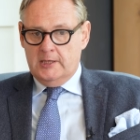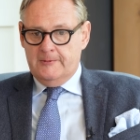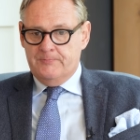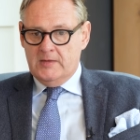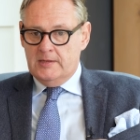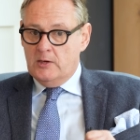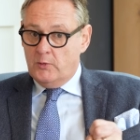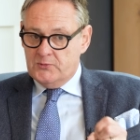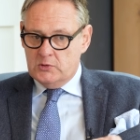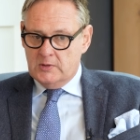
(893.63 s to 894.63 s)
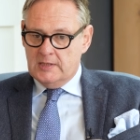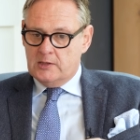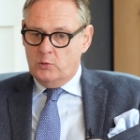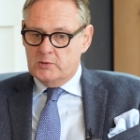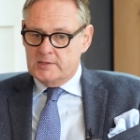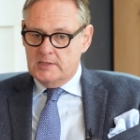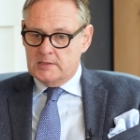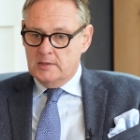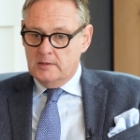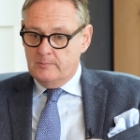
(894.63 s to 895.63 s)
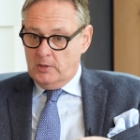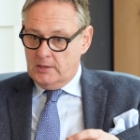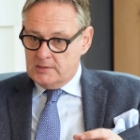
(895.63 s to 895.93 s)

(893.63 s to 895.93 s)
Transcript: um, and they're often doing their courses part